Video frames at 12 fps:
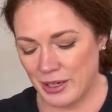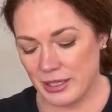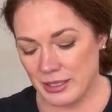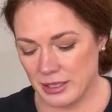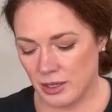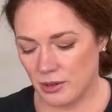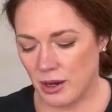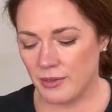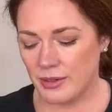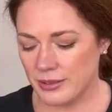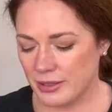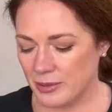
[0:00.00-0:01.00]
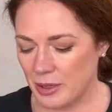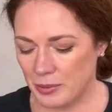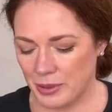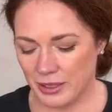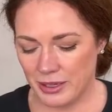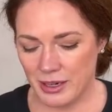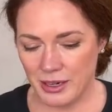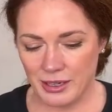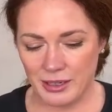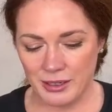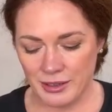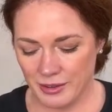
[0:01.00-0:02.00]
And so obviously when I put it
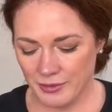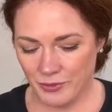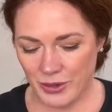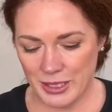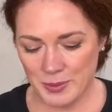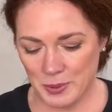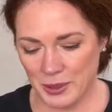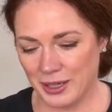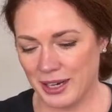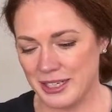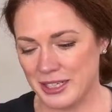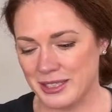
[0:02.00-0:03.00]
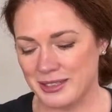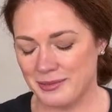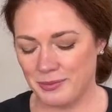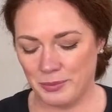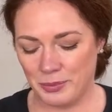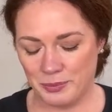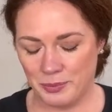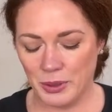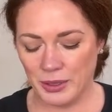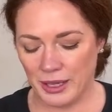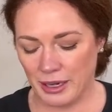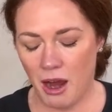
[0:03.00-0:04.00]
on Facebook, I just
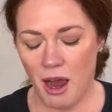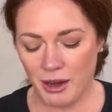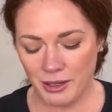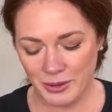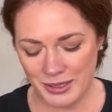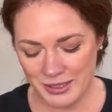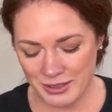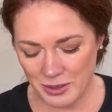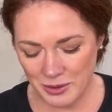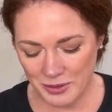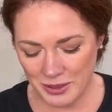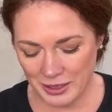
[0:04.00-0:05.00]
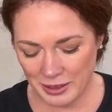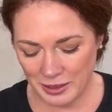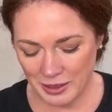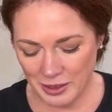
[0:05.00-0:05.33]
put like hawk noises over it.